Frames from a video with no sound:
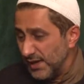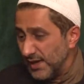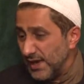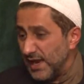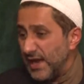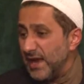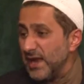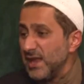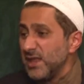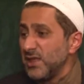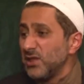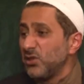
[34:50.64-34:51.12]

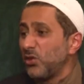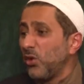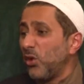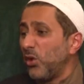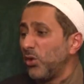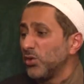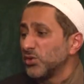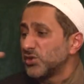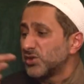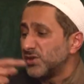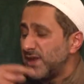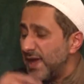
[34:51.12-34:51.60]
In
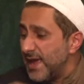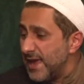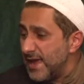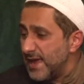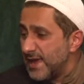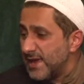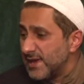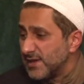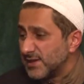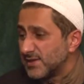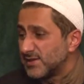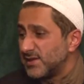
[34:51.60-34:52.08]
those
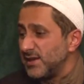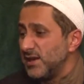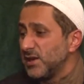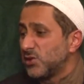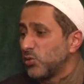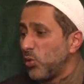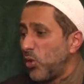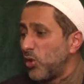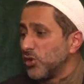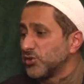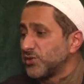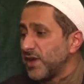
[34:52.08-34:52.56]
days,
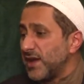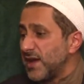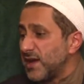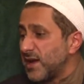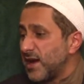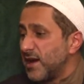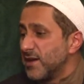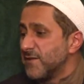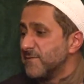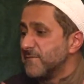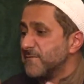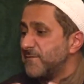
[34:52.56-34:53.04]
it was a
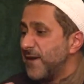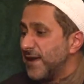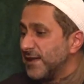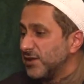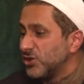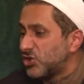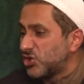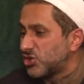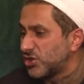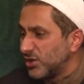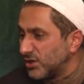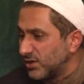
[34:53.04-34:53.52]

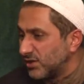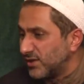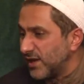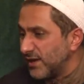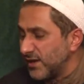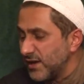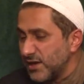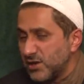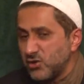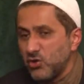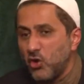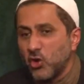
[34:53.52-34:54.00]
convention.
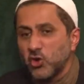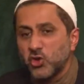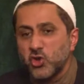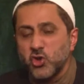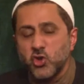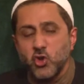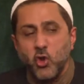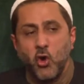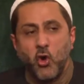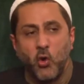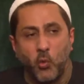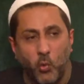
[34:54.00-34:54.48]
They did not
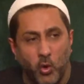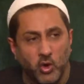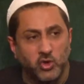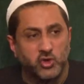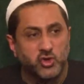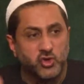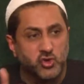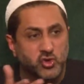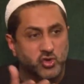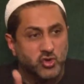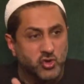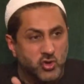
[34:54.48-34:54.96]
know
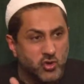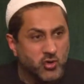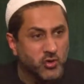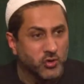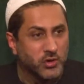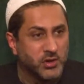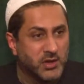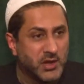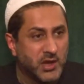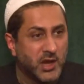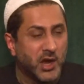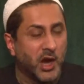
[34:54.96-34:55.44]
what to
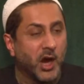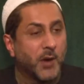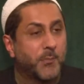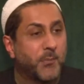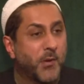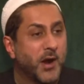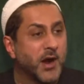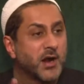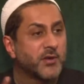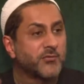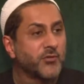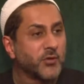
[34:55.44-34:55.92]
do
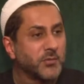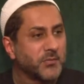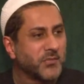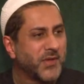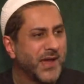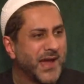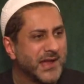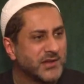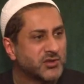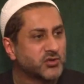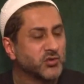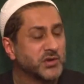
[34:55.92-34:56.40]
apart from
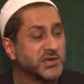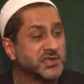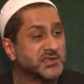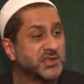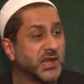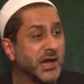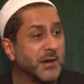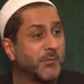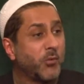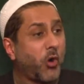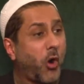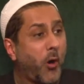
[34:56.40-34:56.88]
that. So
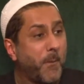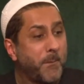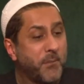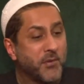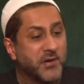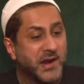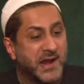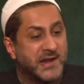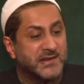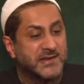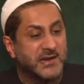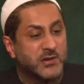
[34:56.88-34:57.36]
Islam
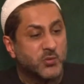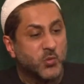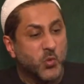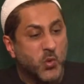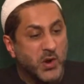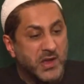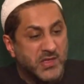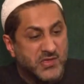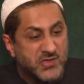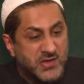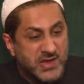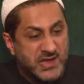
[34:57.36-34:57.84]
operated
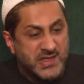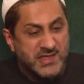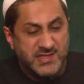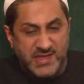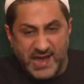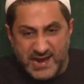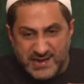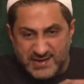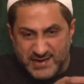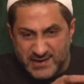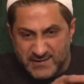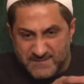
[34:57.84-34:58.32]
within
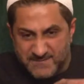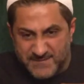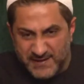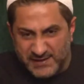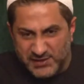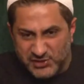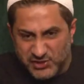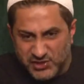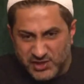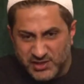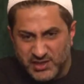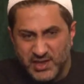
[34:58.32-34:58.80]
that
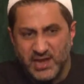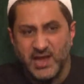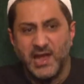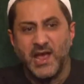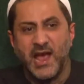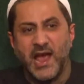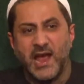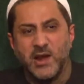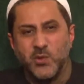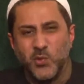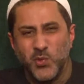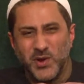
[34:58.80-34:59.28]
convention
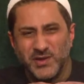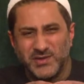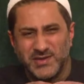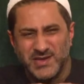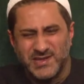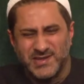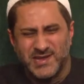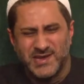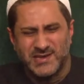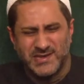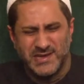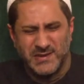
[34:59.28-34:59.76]
and
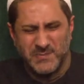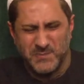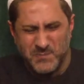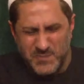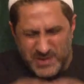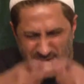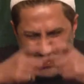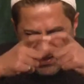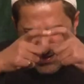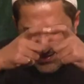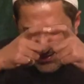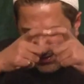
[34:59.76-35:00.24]
within that
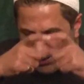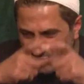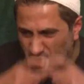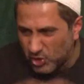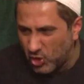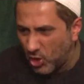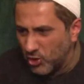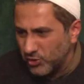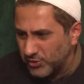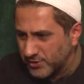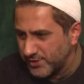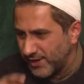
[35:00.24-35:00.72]
immediate
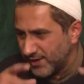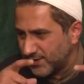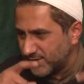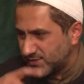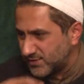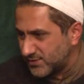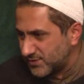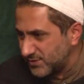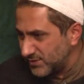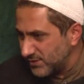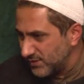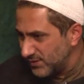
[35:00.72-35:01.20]

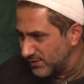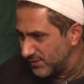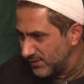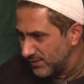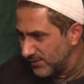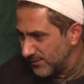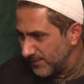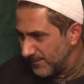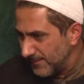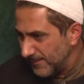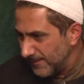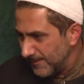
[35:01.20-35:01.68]
context
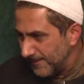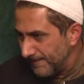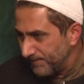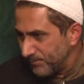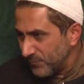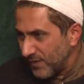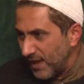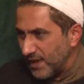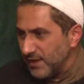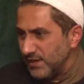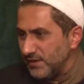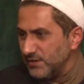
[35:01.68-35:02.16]

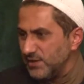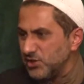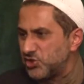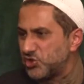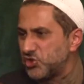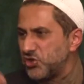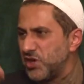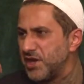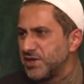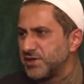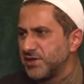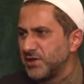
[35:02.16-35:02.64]
and
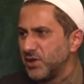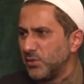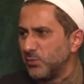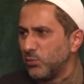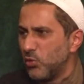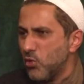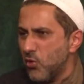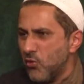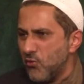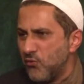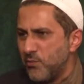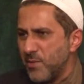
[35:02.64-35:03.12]
initiated a
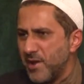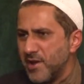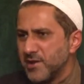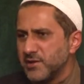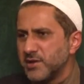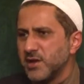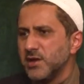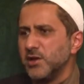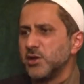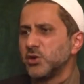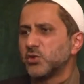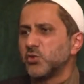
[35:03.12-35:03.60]

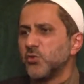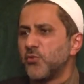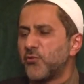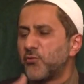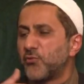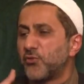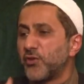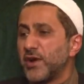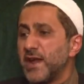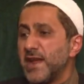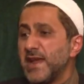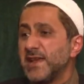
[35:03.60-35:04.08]
movement to
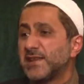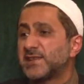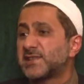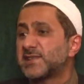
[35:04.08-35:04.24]
free